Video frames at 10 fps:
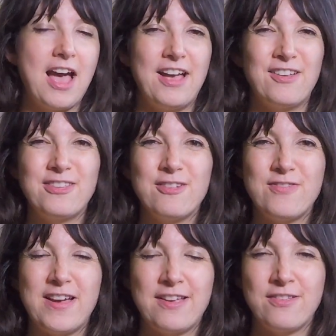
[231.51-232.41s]
I also
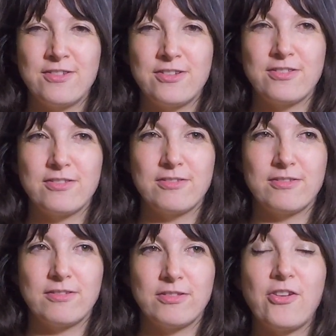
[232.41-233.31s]
found
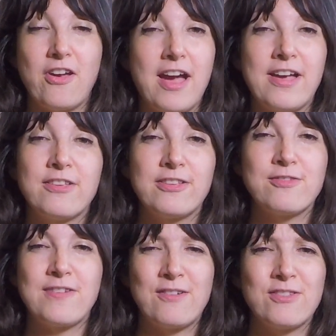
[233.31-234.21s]

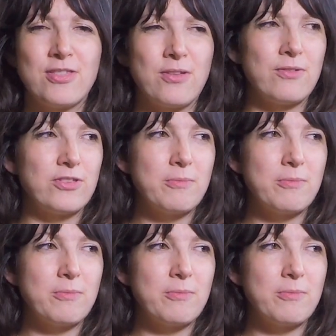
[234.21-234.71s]
that